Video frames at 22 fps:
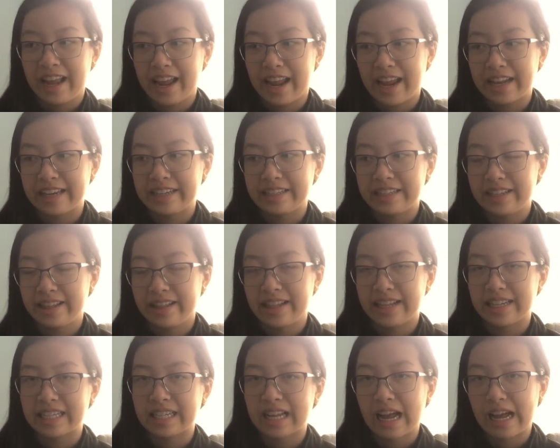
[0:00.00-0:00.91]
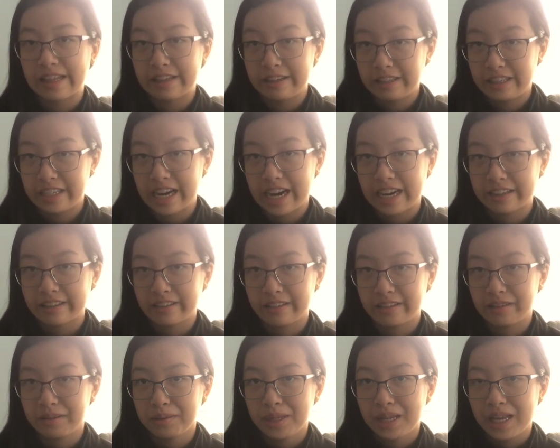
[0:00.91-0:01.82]
and this other
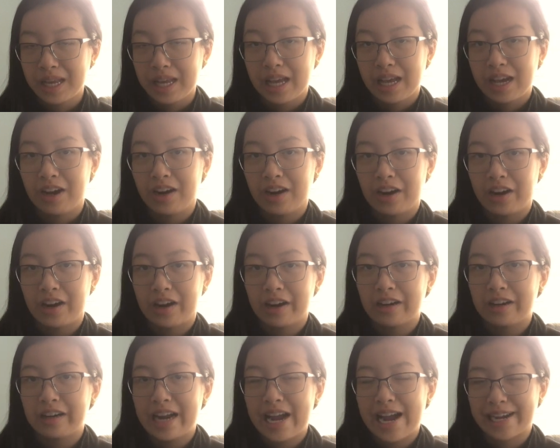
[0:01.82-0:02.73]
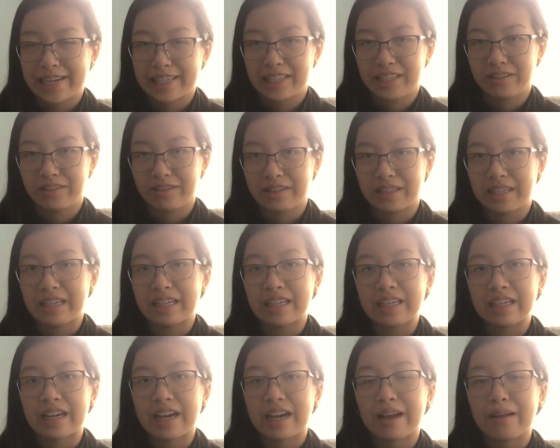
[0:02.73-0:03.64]
jackal are
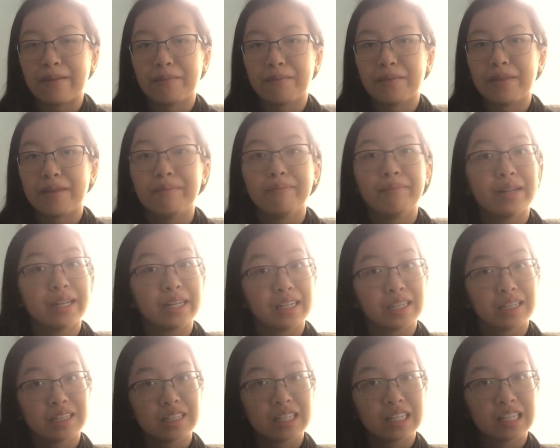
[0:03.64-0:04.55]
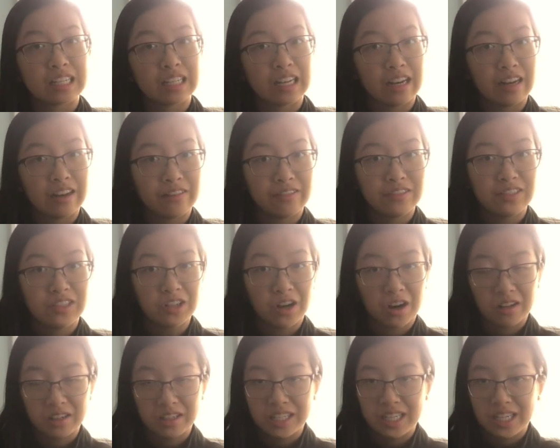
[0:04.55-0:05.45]
actually minions of
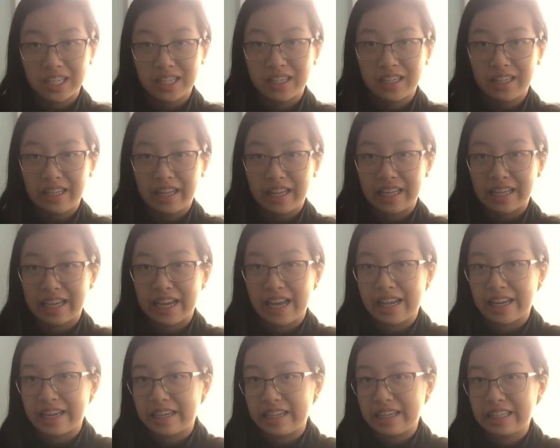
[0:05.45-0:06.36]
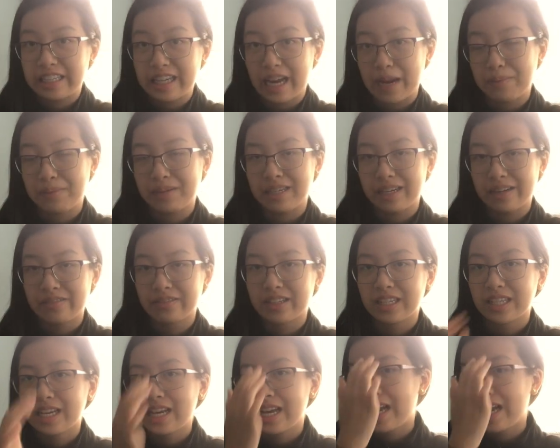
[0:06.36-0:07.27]
Charlatan. They can shapeshift.